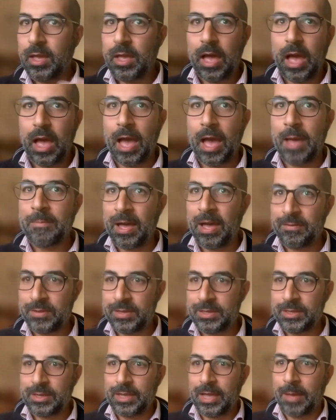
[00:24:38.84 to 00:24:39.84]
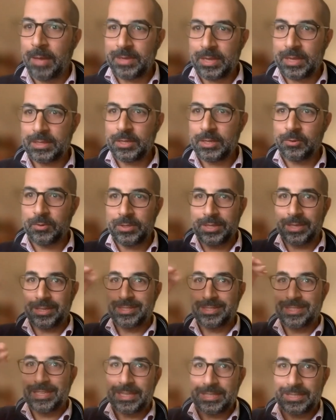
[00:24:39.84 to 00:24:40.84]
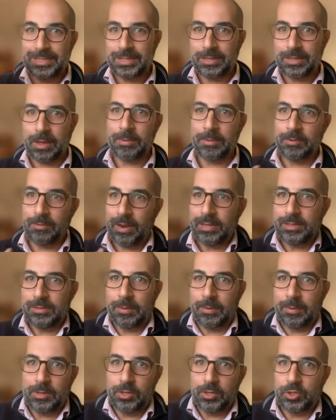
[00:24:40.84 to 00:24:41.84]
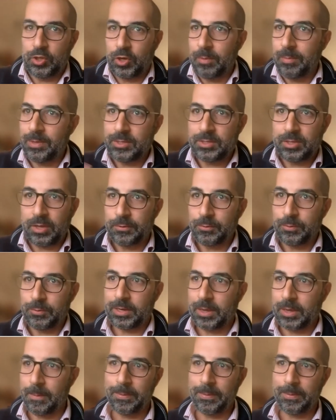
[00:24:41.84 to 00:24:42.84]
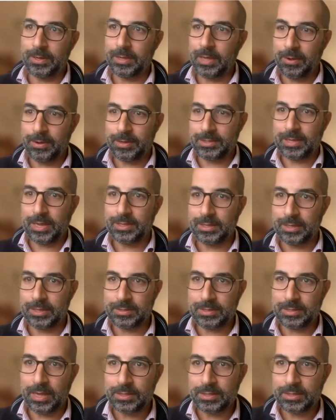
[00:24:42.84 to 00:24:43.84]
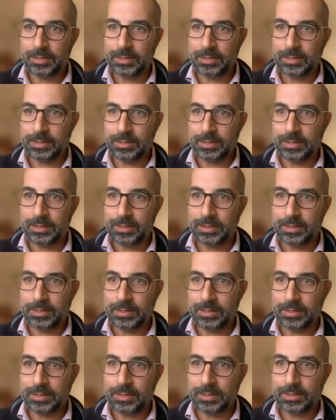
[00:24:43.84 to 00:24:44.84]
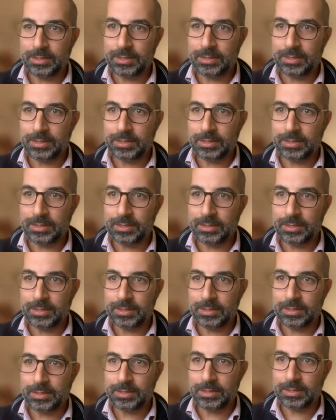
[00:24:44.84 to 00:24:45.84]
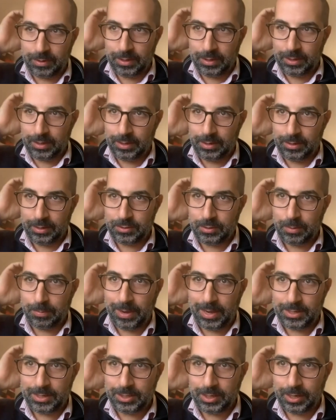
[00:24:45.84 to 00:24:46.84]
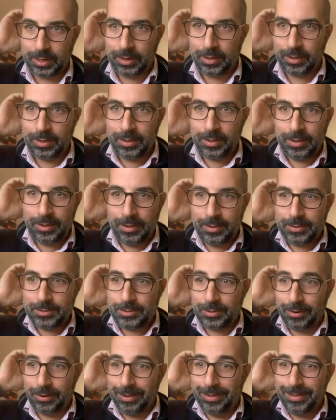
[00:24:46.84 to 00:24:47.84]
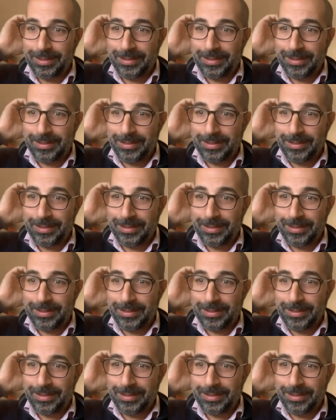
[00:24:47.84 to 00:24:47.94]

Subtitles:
I'm getting only the sixth, a German software company. How exciting is that? They do stuff for manufacturing and the supply chain. So